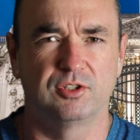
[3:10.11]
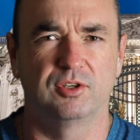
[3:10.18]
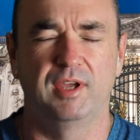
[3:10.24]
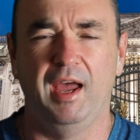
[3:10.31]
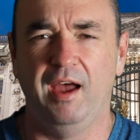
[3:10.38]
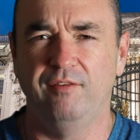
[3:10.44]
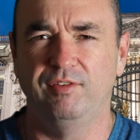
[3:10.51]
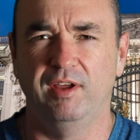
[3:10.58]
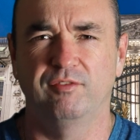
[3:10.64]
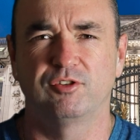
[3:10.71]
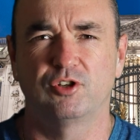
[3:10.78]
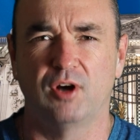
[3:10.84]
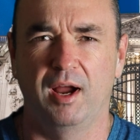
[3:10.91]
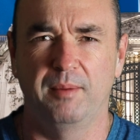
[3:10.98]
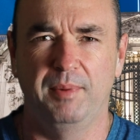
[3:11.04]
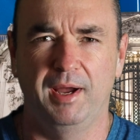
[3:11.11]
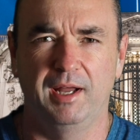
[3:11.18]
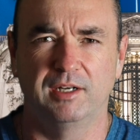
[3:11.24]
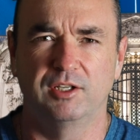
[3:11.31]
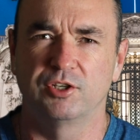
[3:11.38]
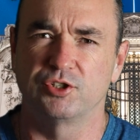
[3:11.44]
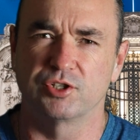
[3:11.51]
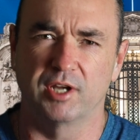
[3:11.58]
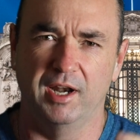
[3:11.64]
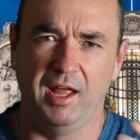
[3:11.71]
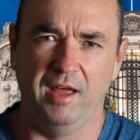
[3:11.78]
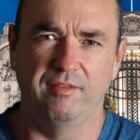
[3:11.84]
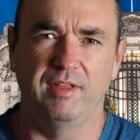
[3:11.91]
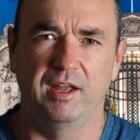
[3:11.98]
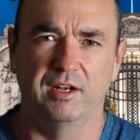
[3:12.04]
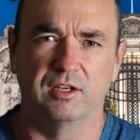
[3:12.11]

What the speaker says: So you have to have a tripod because you're going to have